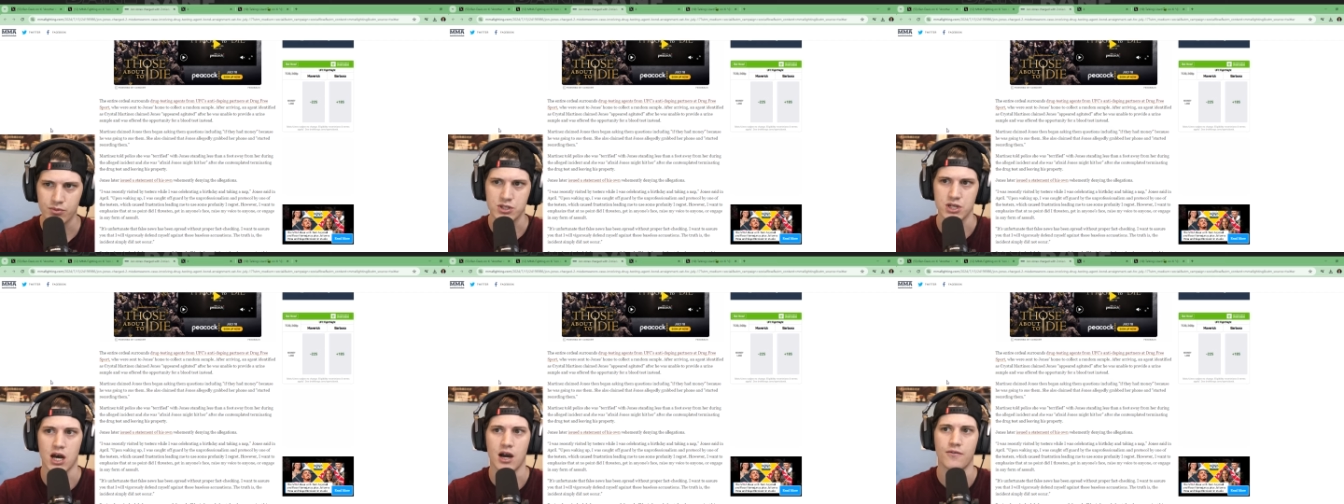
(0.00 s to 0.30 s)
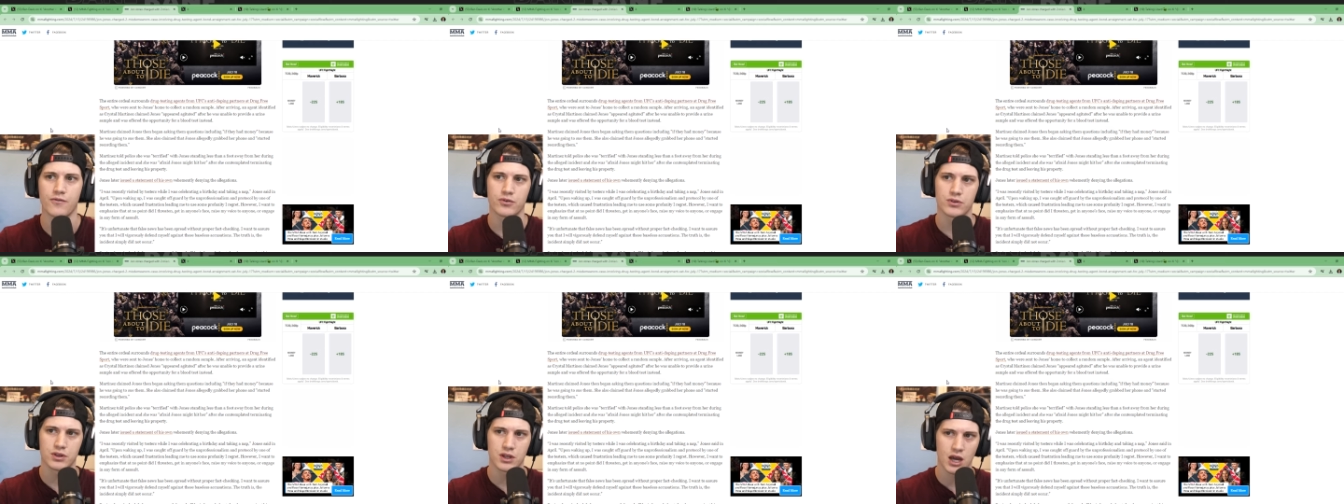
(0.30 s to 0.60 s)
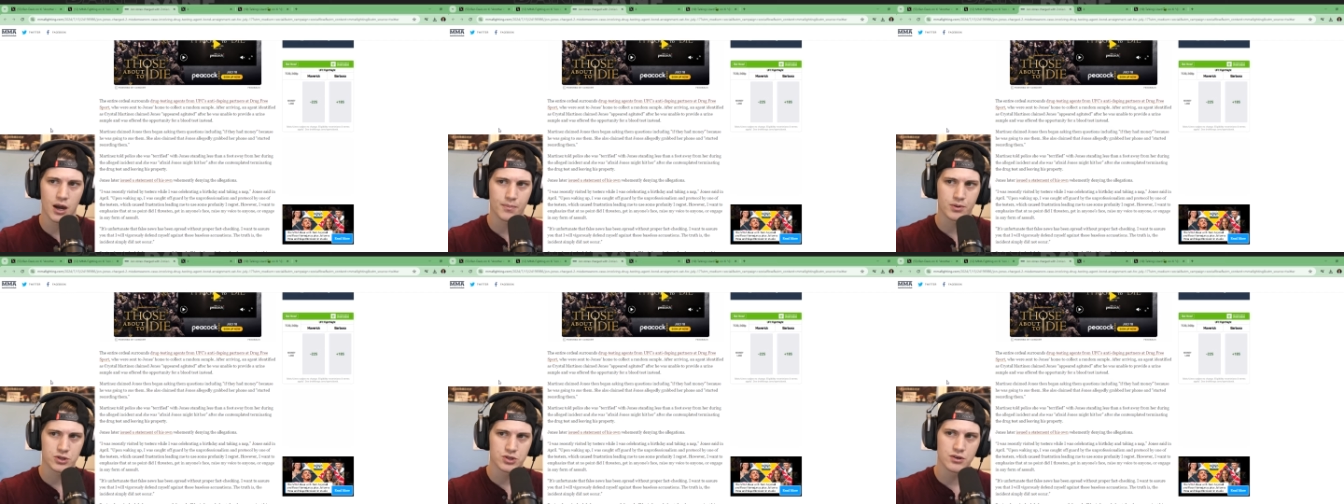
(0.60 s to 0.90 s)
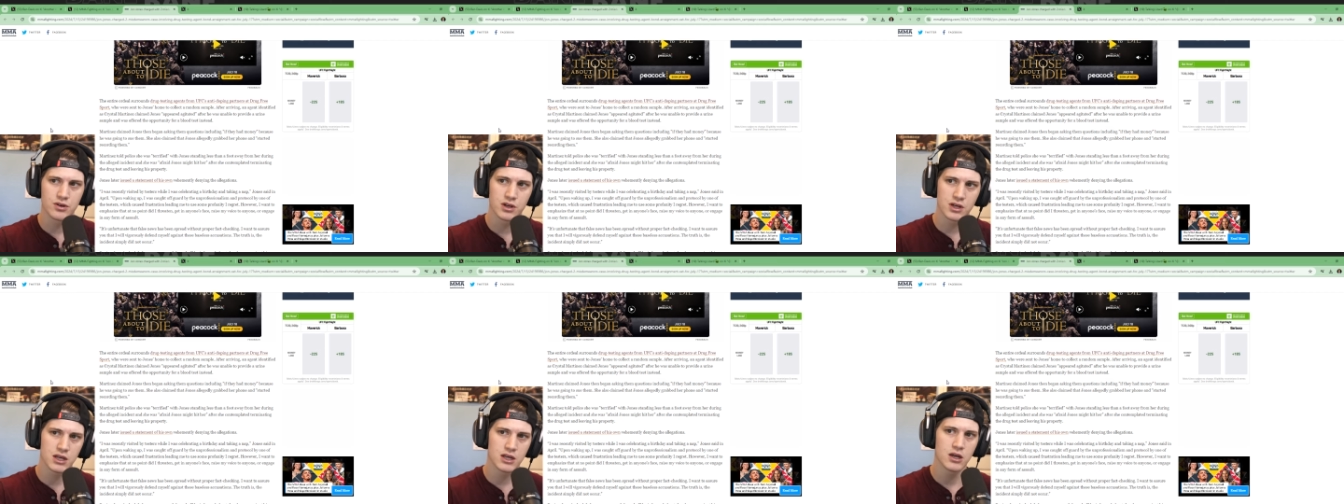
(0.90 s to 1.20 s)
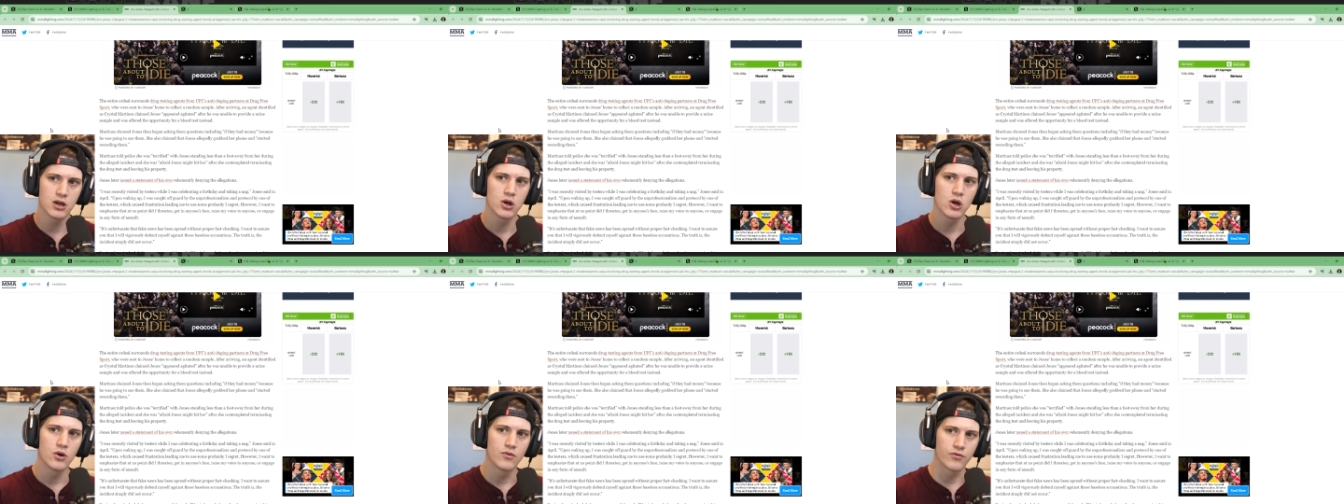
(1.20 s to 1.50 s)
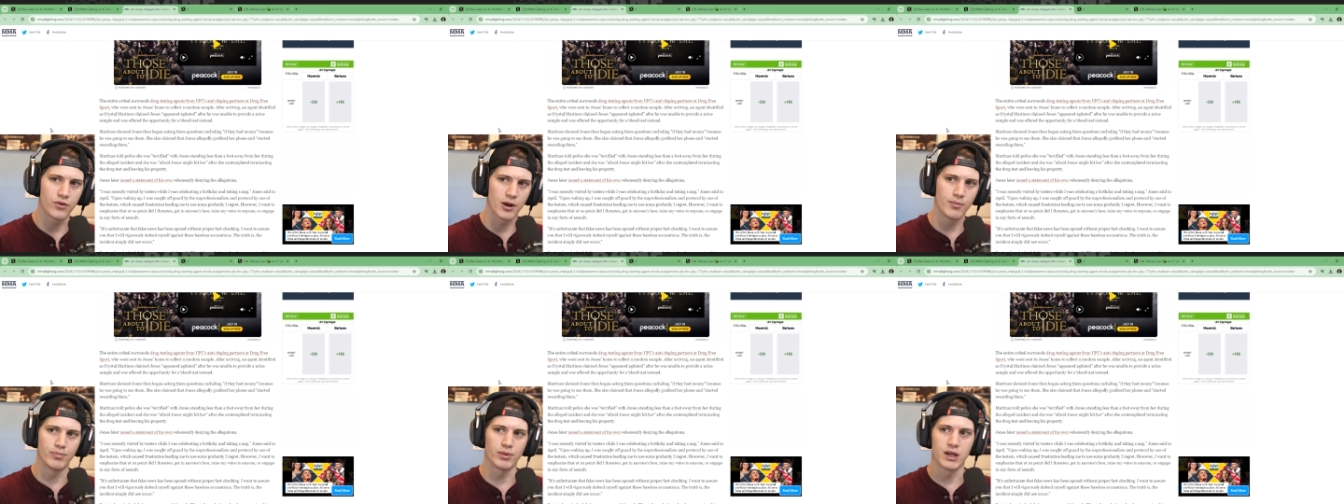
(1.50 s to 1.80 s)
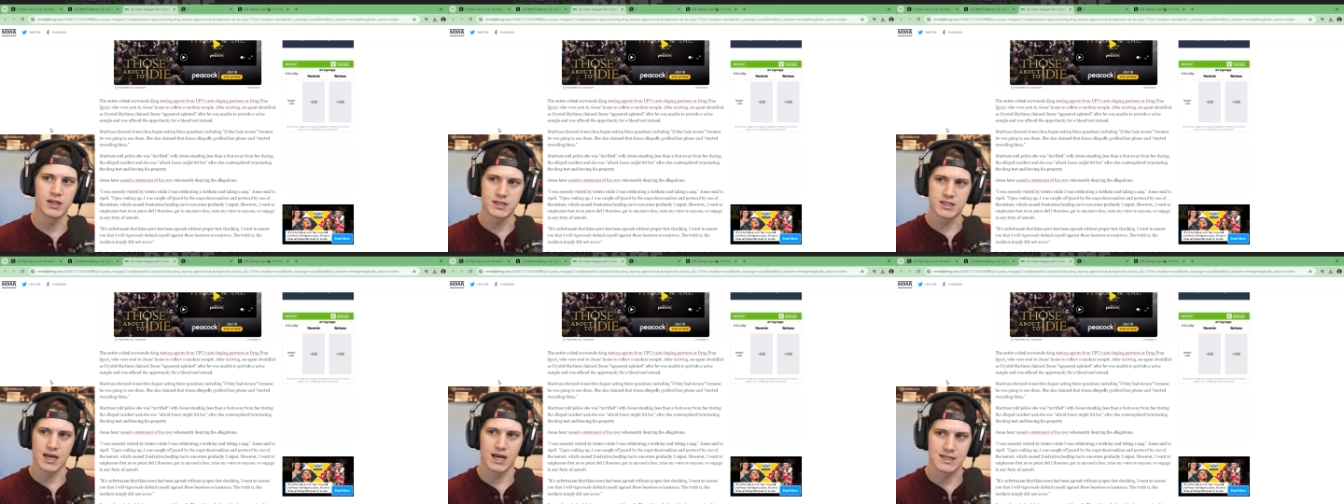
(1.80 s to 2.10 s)
was offered the opportunity for a
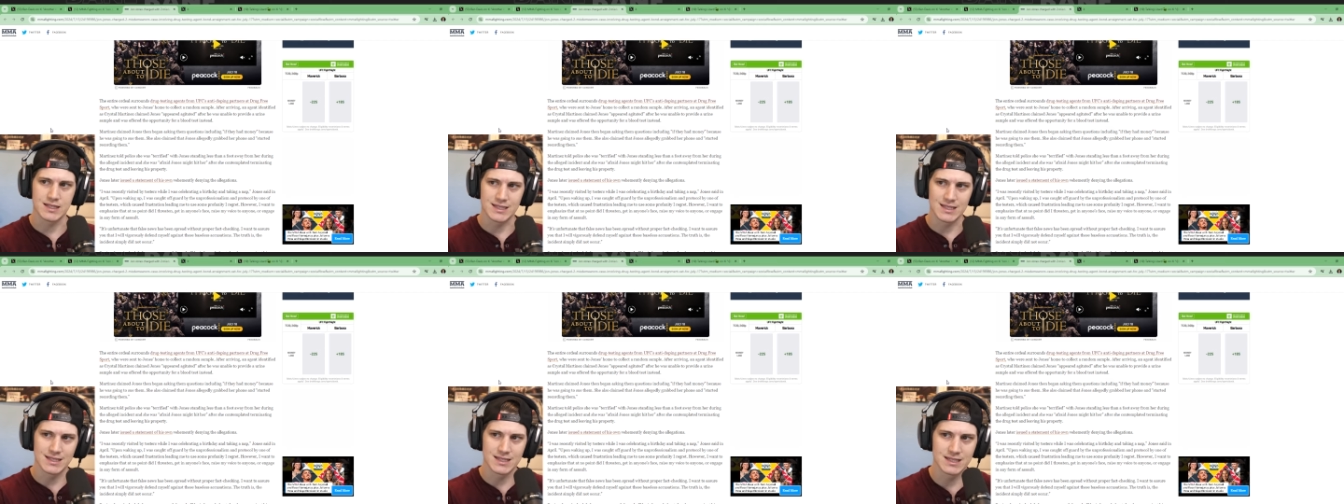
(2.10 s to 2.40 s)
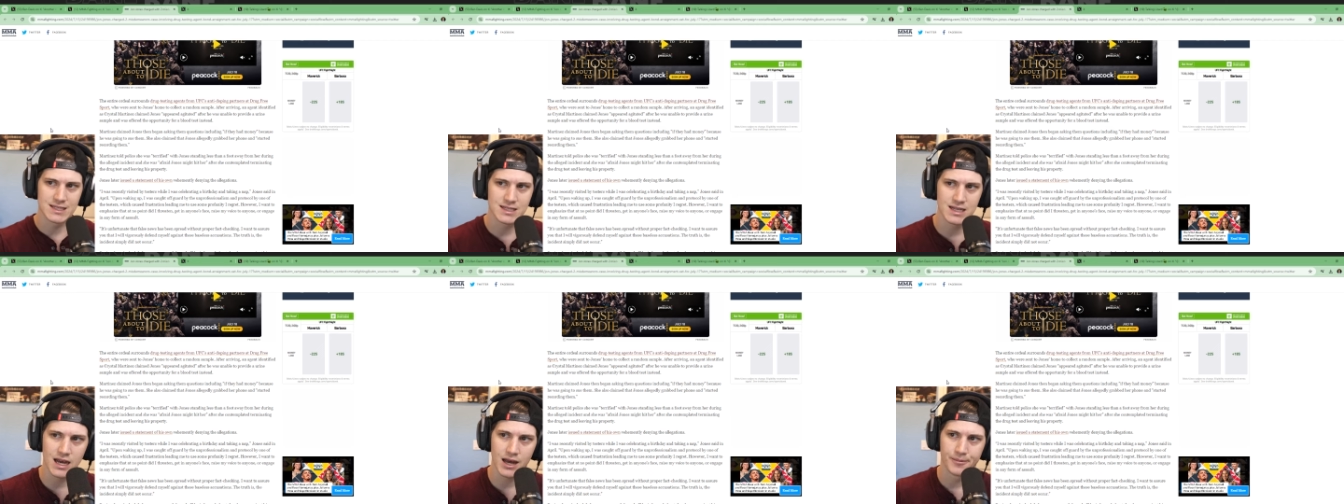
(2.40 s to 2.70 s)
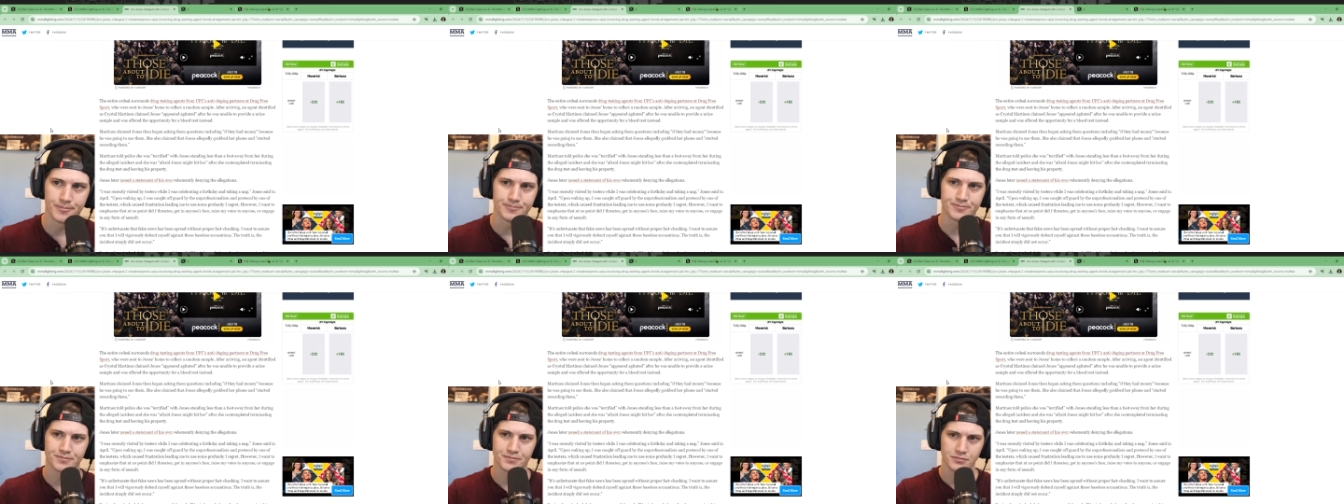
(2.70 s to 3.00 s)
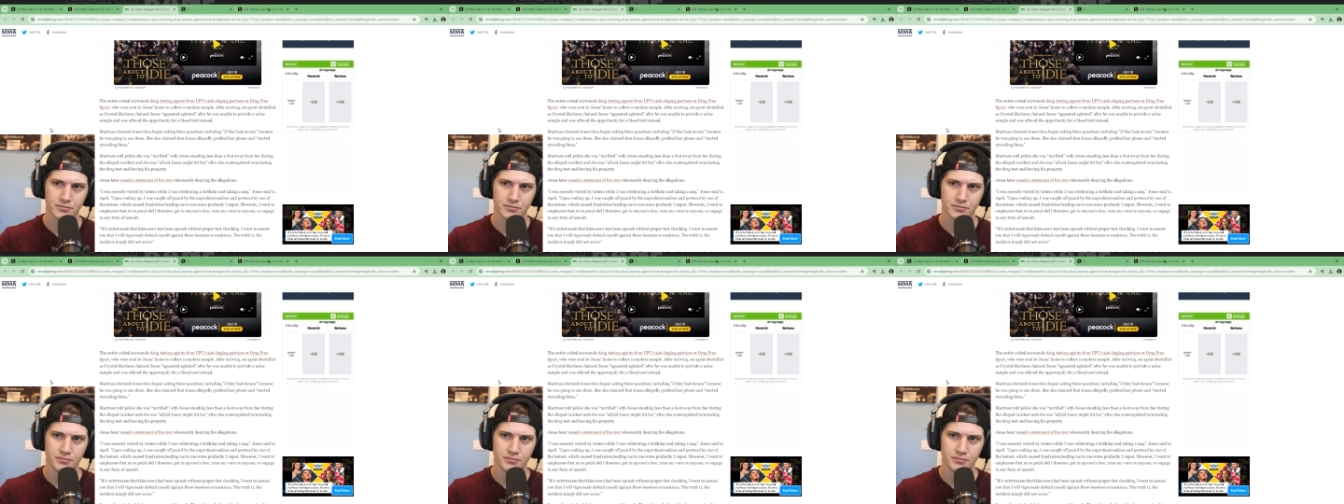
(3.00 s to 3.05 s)
blood test instead.